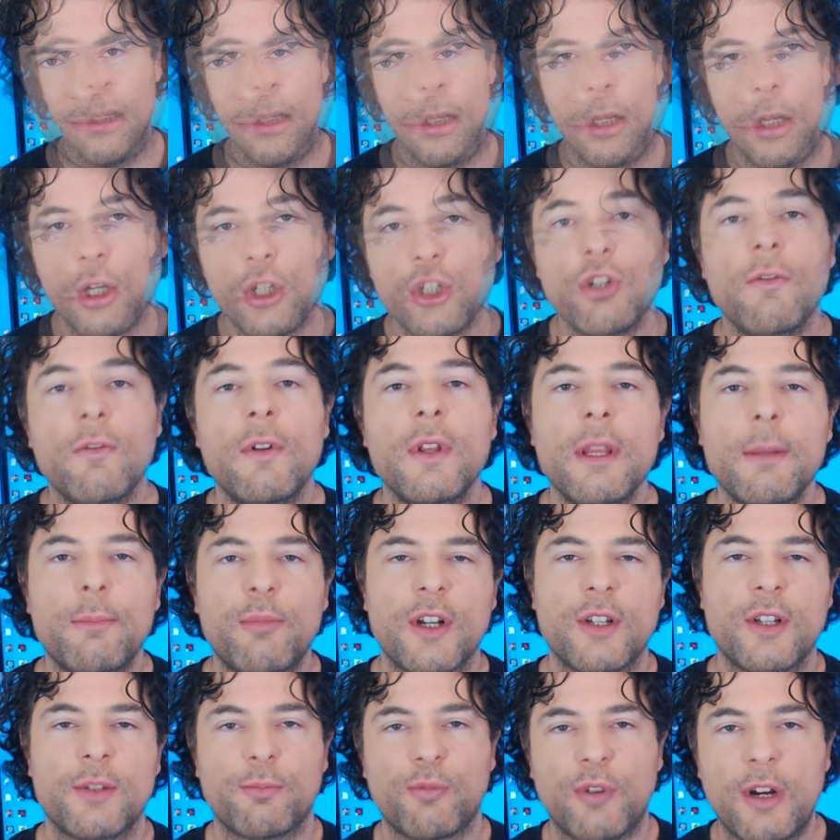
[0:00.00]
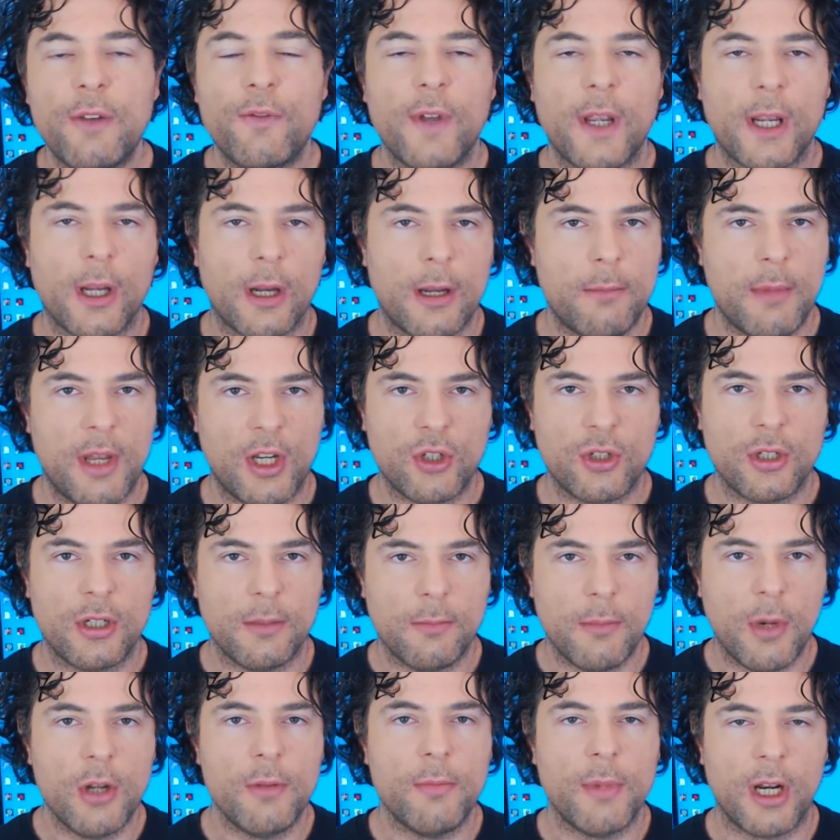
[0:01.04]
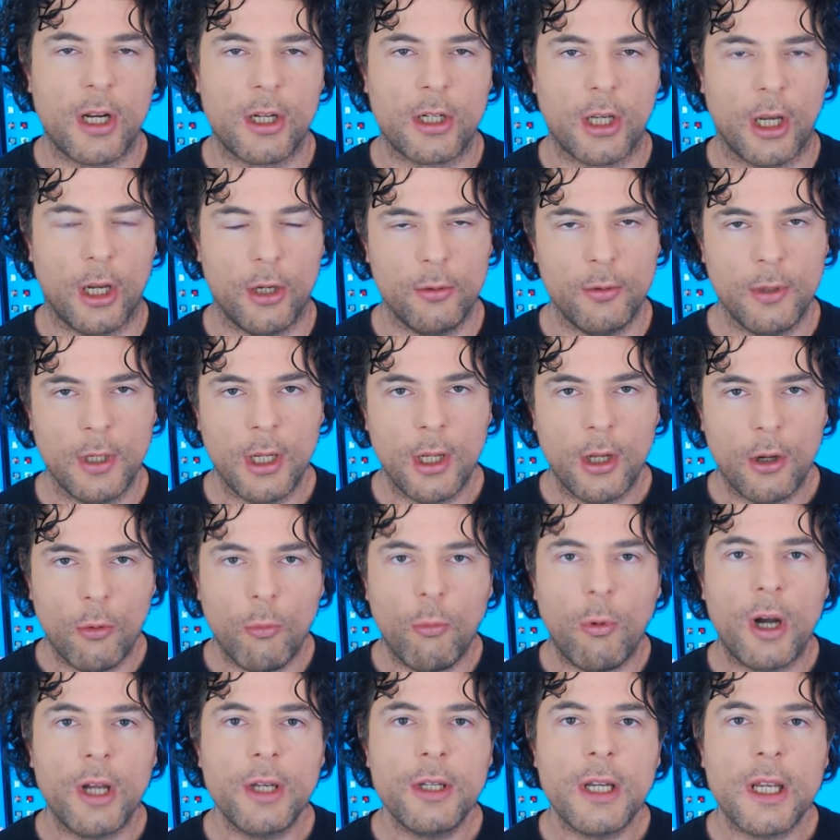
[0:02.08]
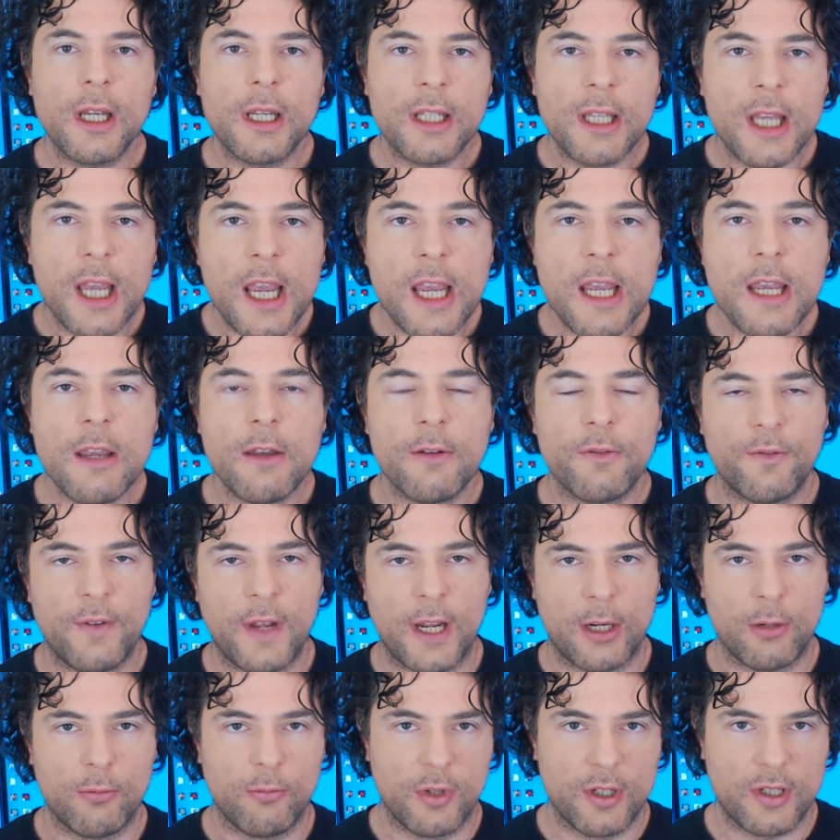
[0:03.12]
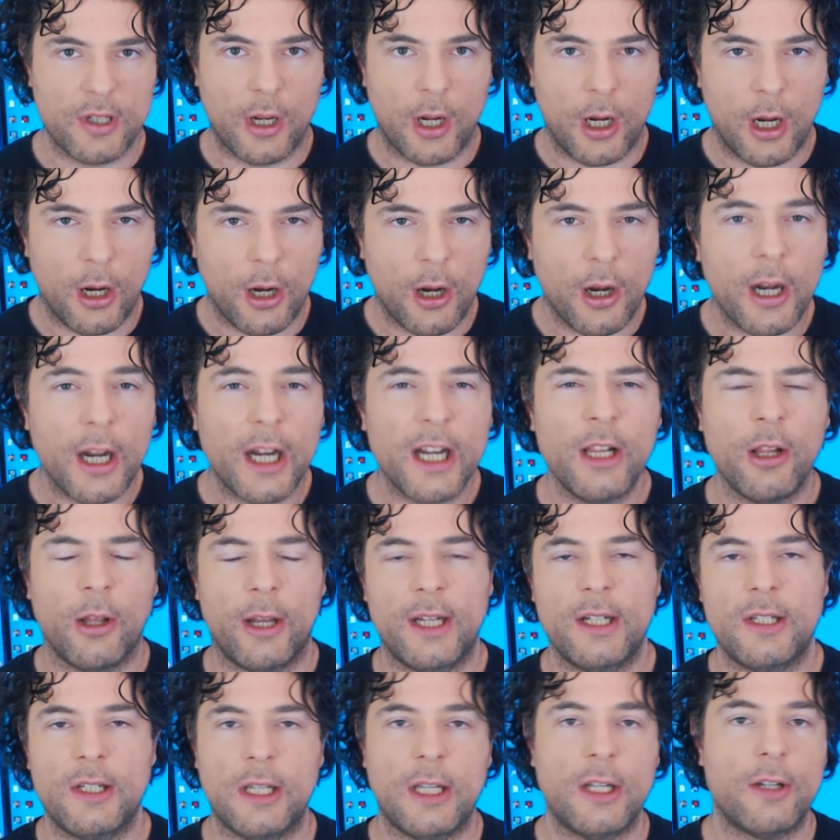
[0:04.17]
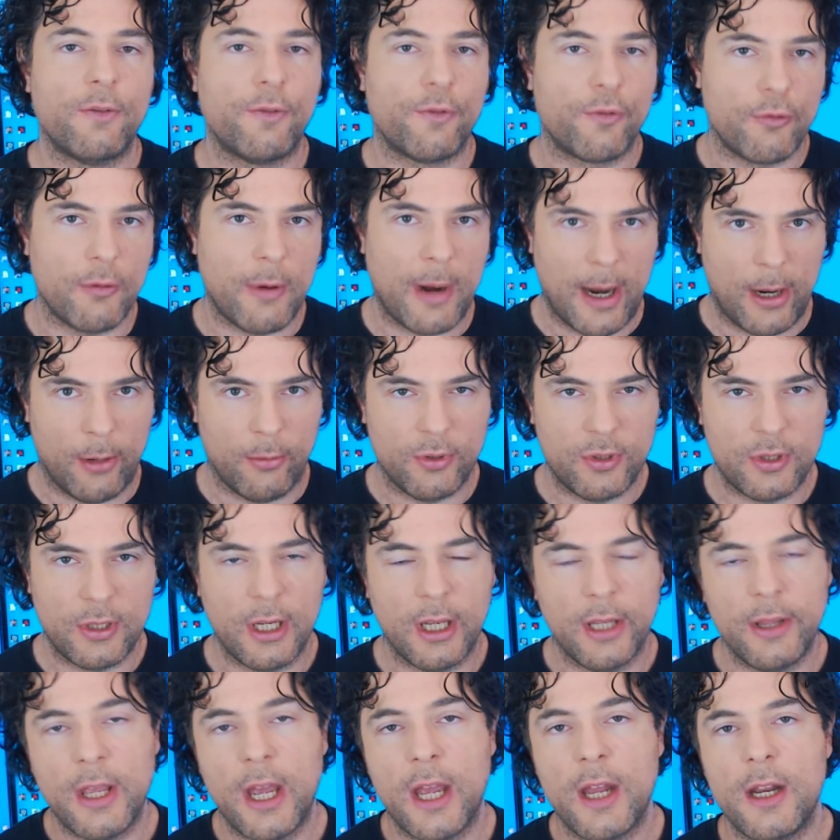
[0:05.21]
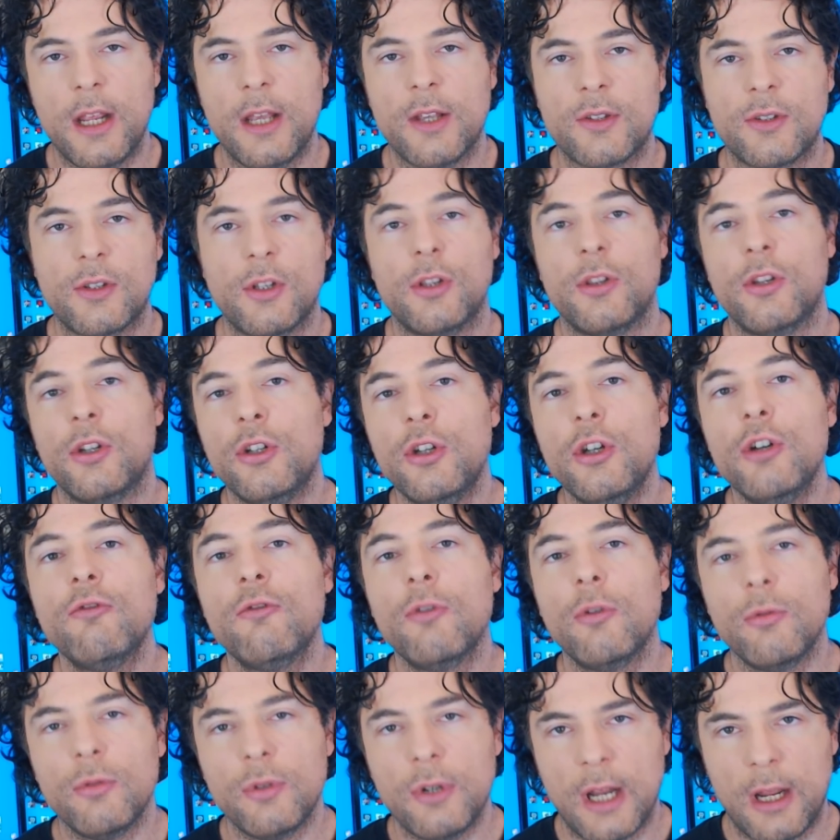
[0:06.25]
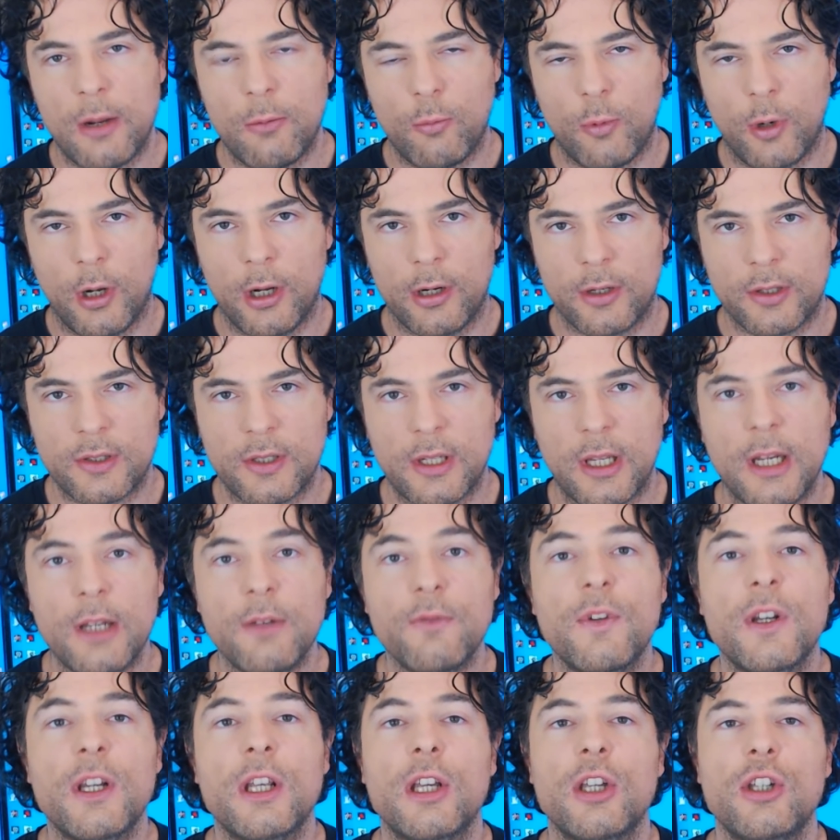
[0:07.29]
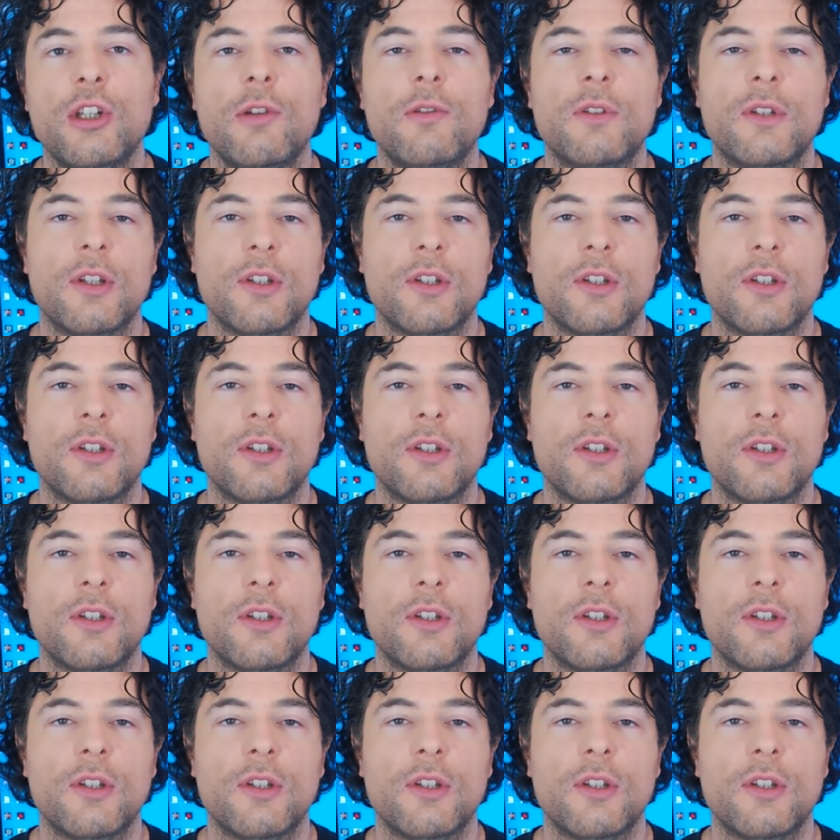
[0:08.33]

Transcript: During the press briefing I mentioned a moment ago, one key thing was highlighted throughout, and that is that the neural networks that Nvidia uses